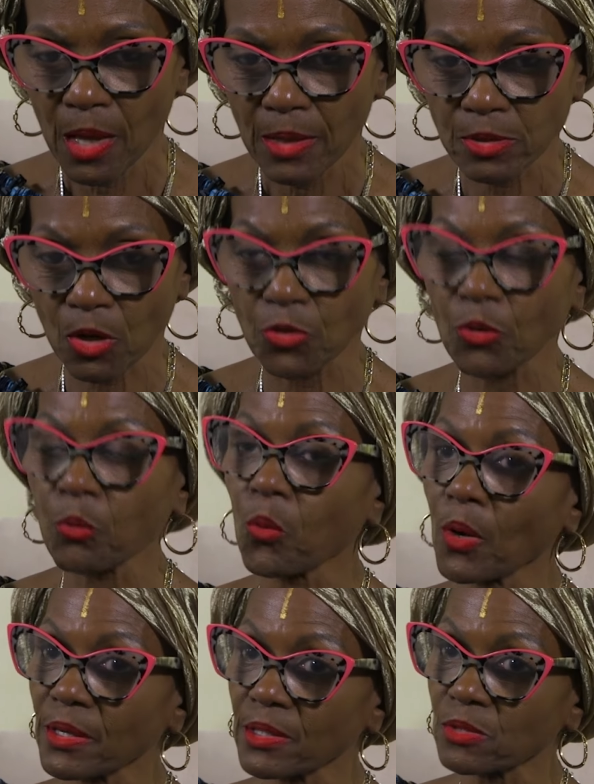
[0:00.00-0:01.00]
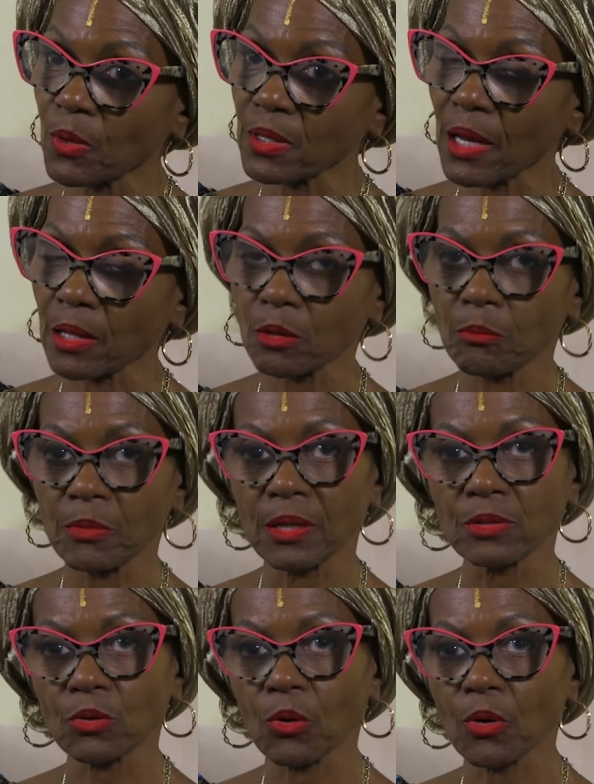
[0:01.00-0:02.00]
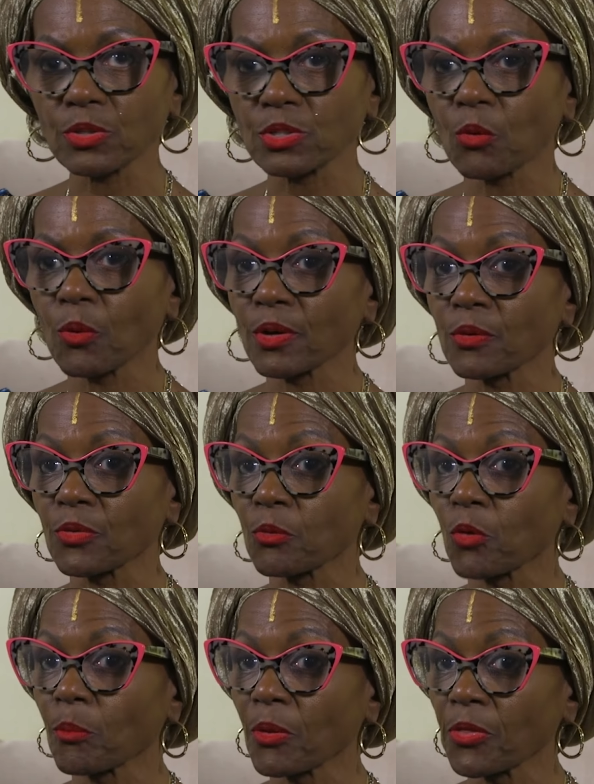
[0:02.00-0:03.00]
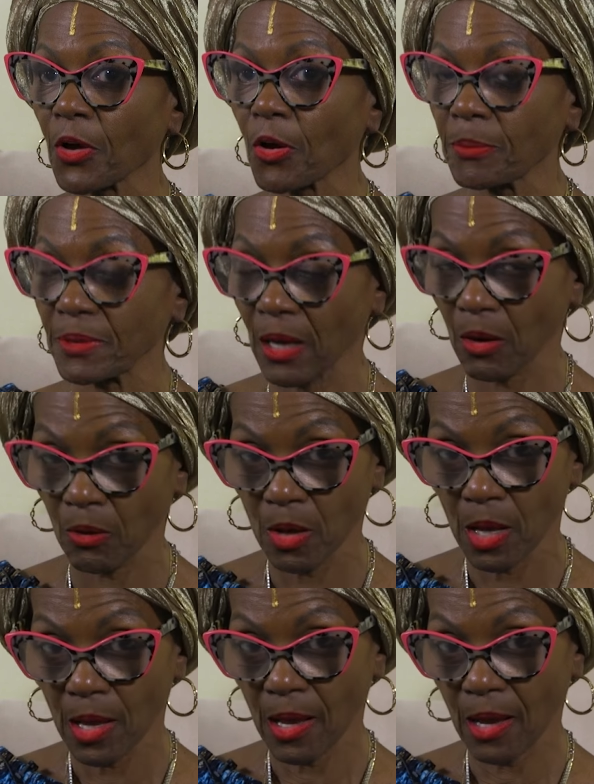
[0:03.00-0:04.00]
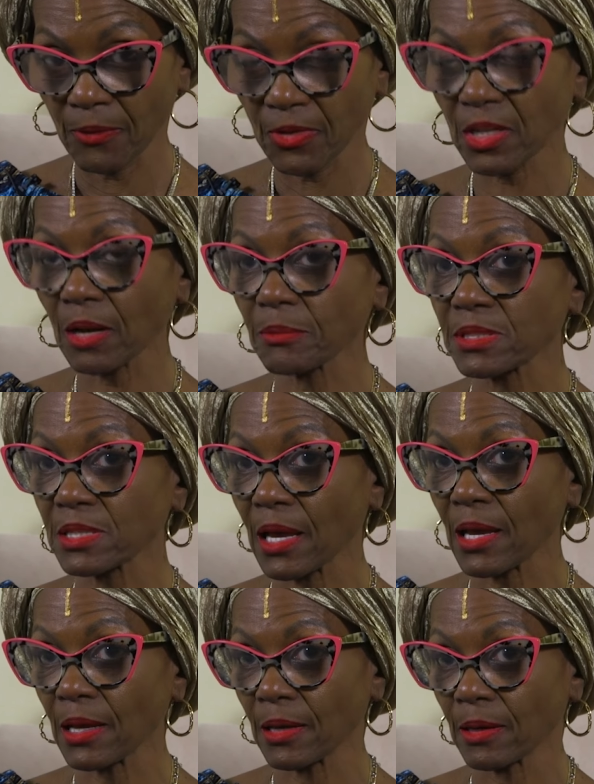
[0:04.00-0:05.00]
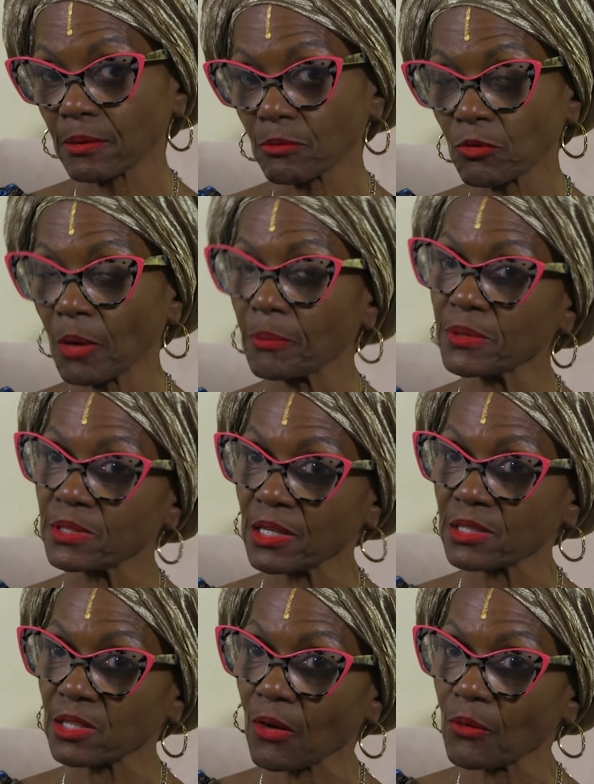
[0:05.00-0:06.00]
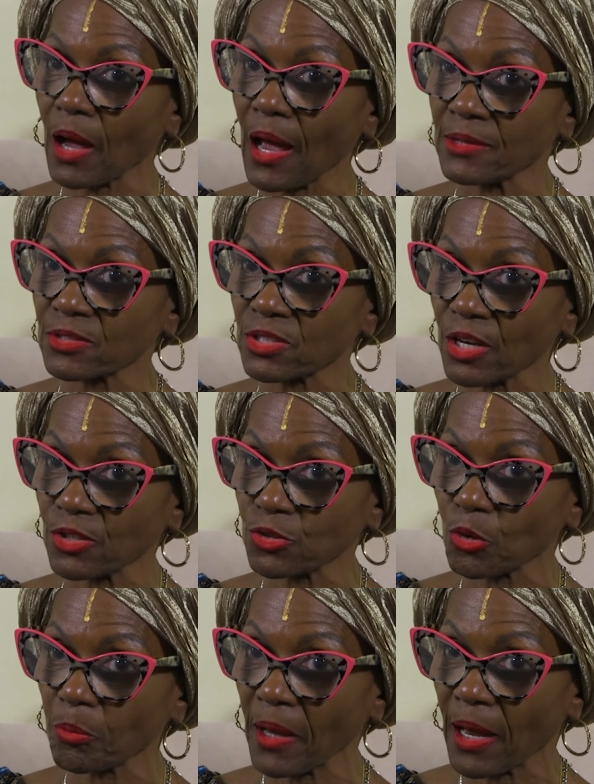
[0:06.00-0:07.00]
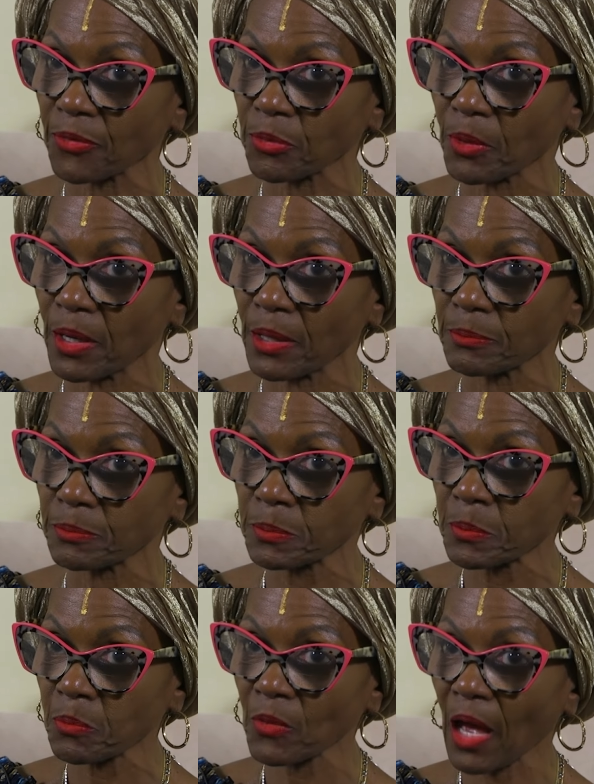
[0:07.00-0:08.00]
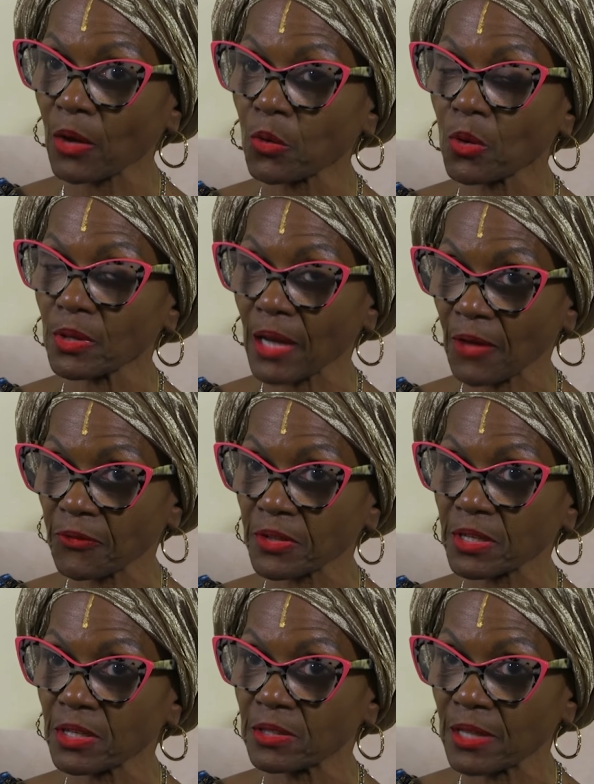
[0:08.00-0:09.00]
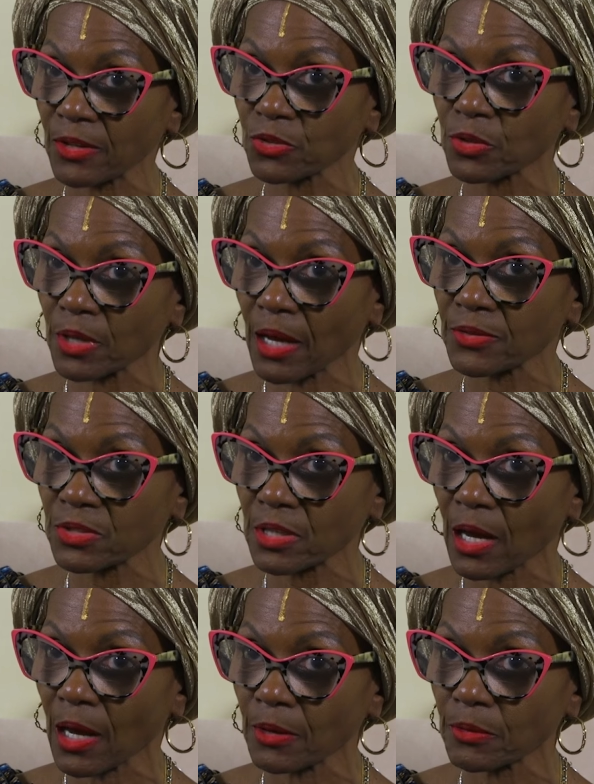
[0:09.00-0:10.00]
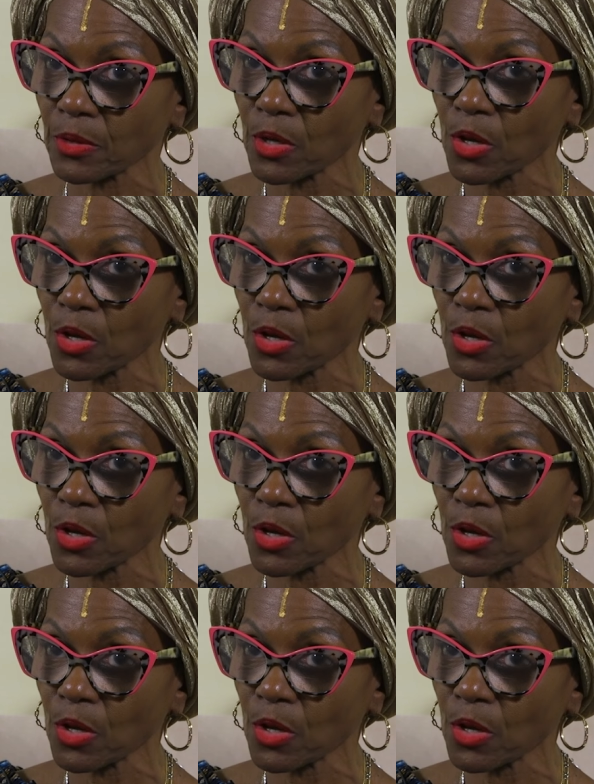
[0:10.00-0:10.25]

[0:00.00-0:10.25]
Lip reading: So the water is one element. Also working with aromatherapy. Now, everything I'm saying represents our ancestral pathway. I call it African natural lifestyle.